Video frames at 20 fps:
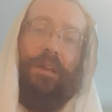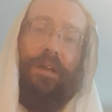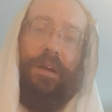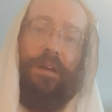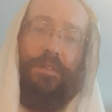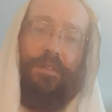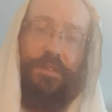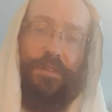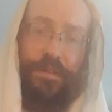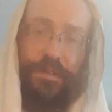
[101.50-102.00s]

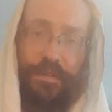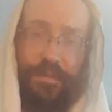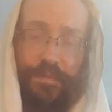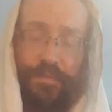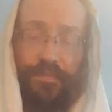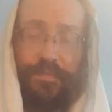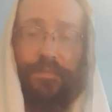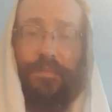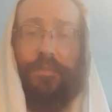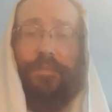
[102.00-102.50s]
asur.
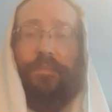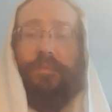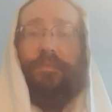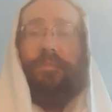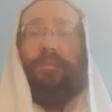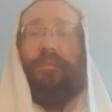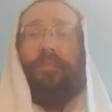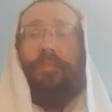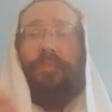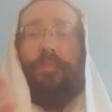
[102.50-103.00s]

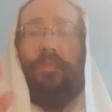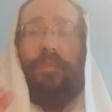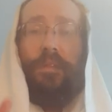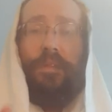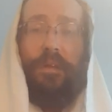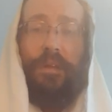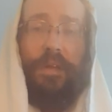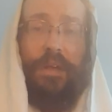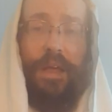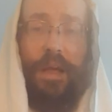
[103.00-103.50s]

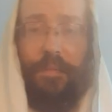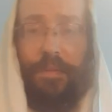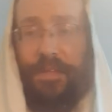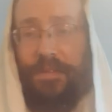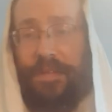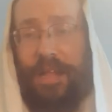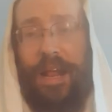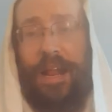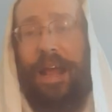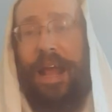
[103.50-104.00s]
I mean, it's
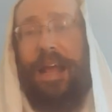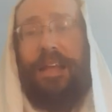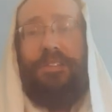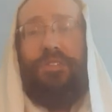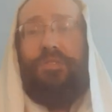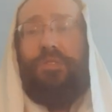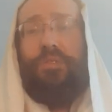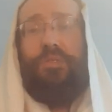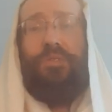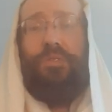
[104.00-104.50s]
not
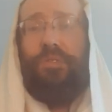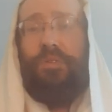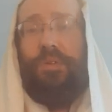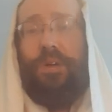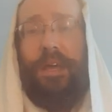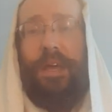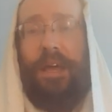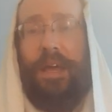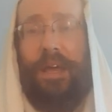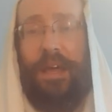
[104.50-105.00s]
asking you
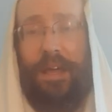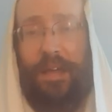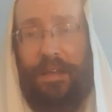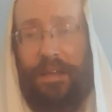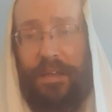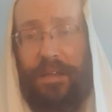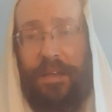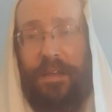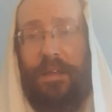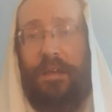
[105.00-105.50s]
to
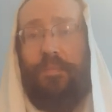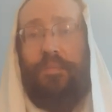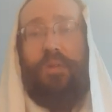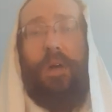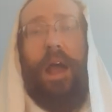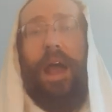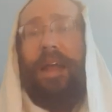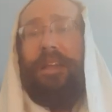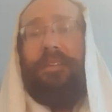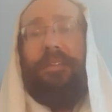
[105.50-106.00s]

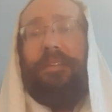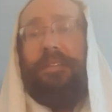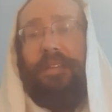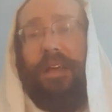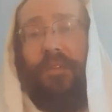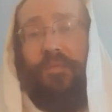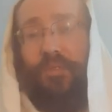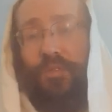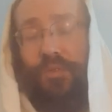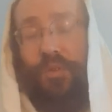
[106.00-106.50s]
pride
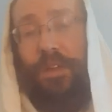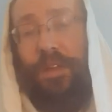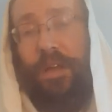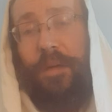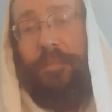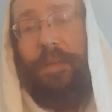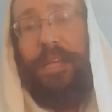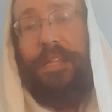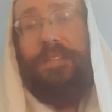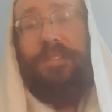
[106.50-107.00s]
yourself with doing a
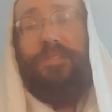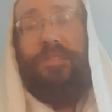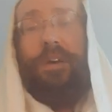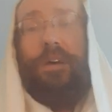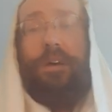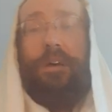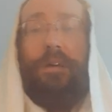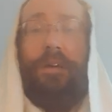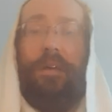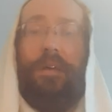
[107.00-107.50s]

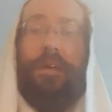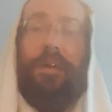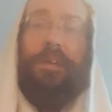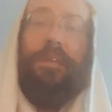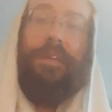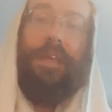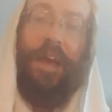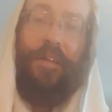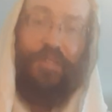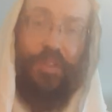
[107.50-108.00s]
mitzvah.
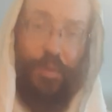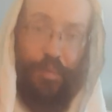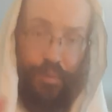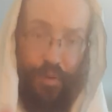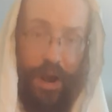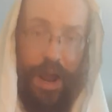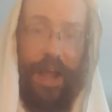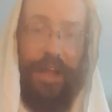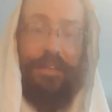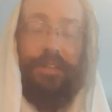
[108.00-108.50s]
You have to
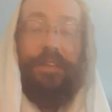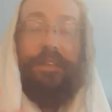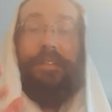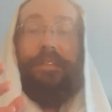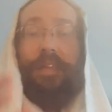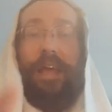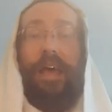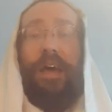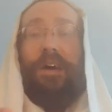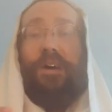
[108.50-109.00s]
pride
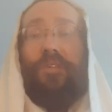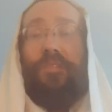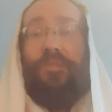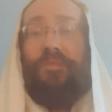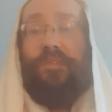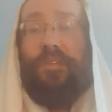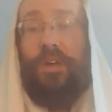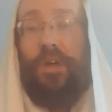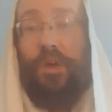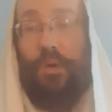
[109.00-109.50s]

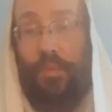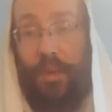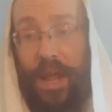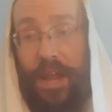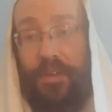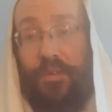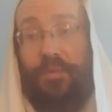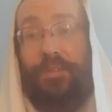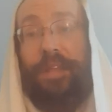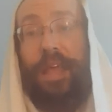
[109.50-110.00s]
yourself when
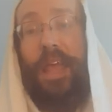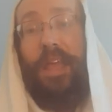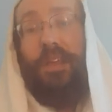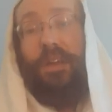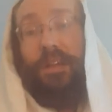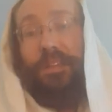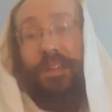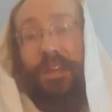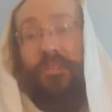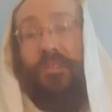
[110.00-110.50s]
you take
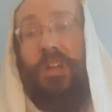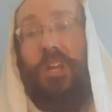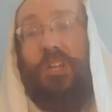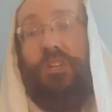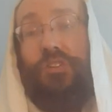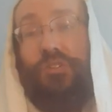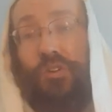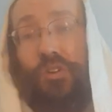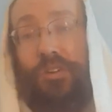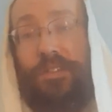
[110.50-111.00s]
a divrei
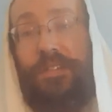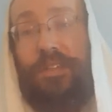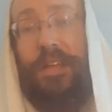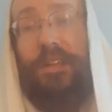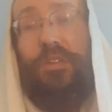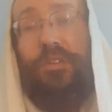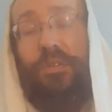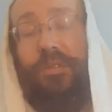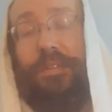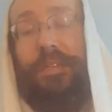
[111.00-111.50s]
yeshus and
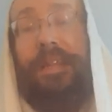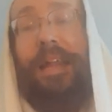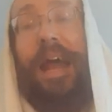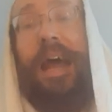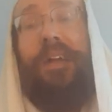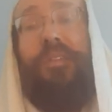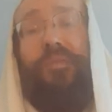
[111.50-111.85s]
use it out